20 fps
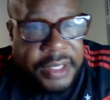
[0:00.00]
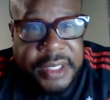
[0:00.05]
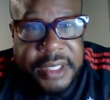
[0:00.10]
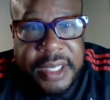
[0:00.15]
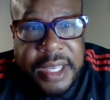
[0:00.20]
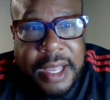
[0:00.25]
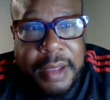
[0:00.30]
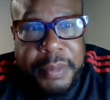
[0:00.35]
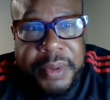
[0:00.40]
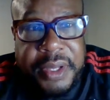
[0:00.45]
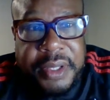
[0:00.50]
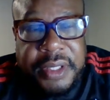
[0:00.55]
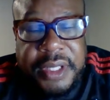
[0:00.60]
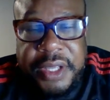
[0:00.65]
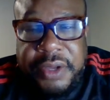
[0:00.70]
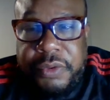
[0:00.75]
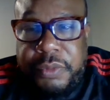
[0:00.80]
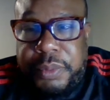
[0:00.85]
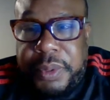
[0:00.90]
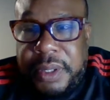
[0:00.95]
How many
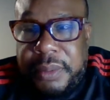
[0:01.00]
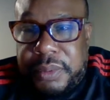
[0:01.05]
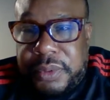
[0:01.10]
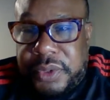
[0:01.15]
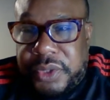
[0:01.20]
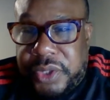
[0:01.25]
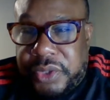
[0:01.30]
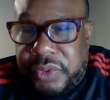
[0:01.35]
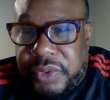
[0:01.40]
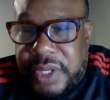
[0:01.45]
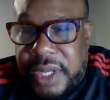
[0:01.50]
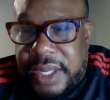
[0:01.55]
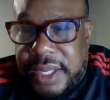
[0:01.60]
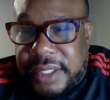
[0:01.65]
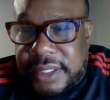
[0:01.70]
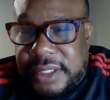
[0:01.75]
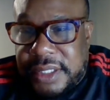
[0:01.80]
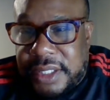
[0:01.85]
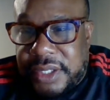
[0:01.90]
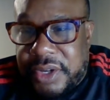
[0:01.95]
illegal people do you think
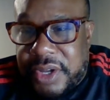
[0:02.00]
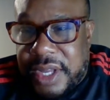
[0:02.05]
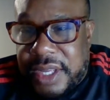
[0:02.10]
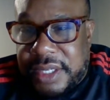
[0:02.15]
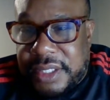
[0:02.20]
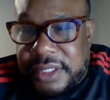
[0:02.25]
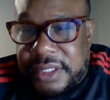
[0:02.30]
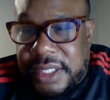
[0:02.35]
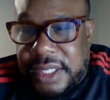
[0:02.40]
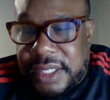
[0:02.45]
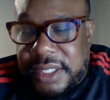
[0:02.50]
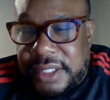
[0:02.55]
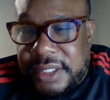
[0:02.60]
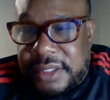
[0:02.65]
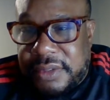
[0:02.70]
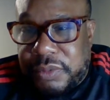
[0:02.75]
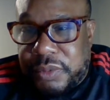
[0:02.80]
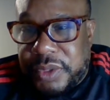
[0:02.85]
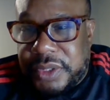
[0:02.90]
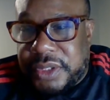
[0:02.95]
is in the United
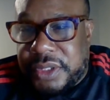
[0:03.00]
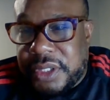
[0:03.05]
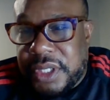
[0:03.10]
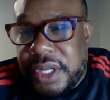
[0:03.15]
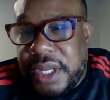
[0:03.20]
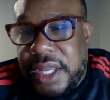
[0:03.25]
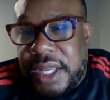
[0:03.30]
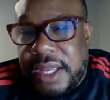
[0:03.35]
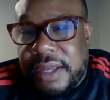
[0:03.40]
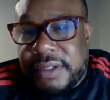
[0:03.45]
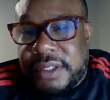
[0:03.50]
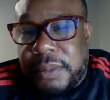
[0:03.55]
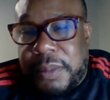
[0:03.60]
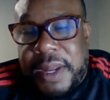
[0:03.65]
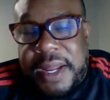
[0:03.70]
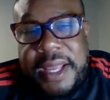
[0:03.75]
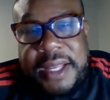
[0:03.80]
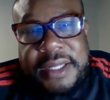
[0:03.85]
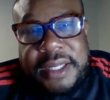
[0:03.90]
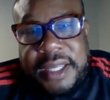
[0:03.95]
States? If
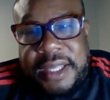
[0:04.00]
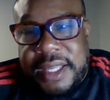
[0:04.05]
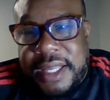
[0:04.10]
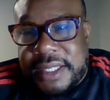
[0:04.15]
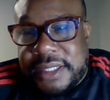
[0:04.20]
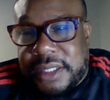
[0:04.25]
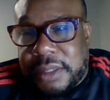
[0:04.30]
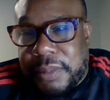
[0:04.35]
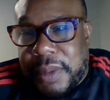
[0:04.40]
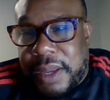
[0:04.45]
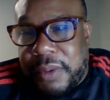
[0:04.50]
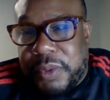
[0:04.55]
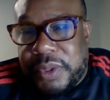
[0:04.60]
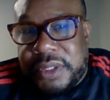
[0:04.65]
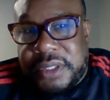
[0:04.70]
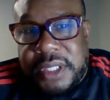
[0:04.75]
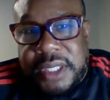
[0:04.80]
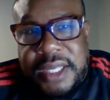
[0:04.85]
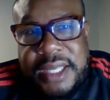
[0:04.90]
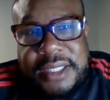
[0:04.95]
somebody had to guesstimate,
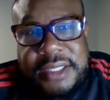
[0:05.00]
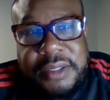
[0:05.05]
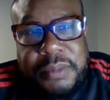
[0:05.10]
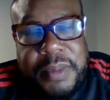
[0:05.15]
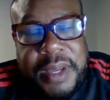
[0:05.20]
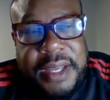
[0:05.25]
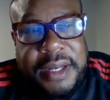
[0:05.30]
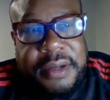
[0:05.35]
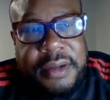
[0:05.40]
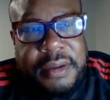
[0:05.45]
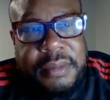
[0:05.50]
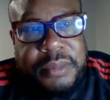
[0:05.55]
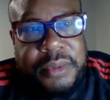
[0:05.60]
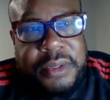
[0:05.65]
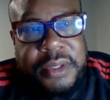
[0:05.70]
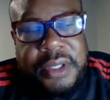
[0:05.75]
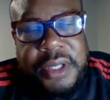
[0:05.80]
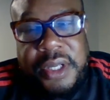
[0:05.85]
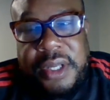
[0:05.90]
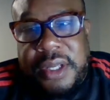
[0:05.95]
what's the guesstimate
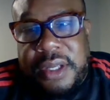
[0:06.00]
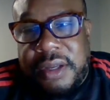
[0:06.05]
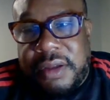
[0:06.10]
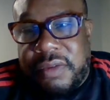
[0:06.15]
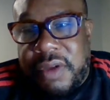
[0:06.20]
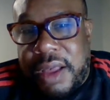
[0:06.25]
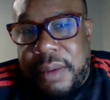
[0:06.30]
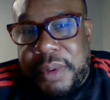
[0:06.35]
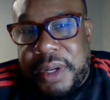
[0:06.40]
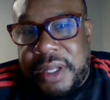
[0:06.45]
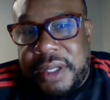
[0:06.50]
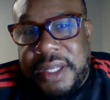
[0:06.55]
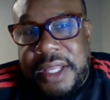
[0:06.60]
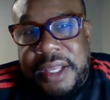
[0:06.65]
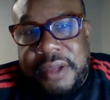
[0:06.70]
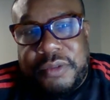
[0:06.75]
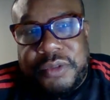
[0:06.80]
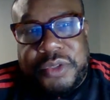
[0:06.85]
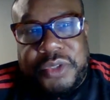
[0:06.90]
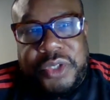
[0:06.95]
number of how many
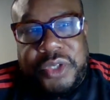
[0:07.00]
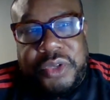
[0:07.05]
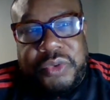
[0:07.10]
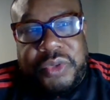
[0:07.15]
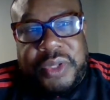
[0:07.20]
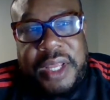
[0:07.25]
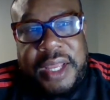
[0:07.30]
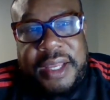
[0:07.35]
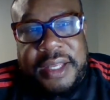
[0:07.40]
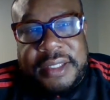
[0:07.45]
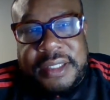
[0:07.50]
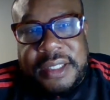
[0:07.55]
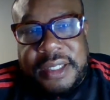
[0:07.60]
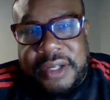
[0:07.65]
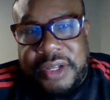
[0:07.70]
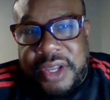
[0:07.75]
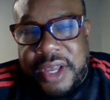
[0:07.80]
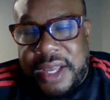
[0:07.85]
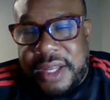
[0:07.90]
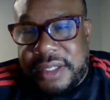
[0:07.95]
illegals do you think is
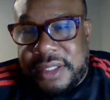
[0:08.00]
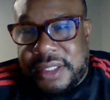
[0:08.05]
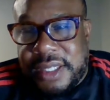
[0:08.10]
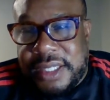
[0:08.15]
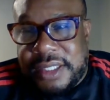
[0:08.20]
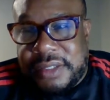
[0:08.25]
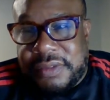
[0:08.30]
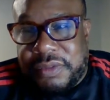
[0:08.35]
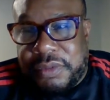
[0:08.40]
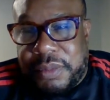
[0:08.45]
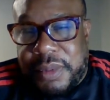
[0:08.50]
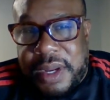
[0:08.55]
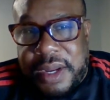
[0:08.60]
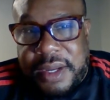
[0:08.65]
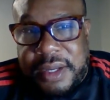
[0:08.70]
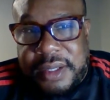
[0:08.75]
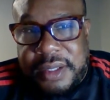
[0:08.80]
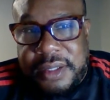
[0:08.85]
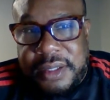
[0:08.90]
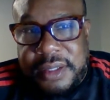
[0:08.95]
in the United States of
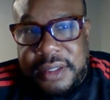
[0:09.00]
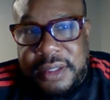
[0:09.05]
America?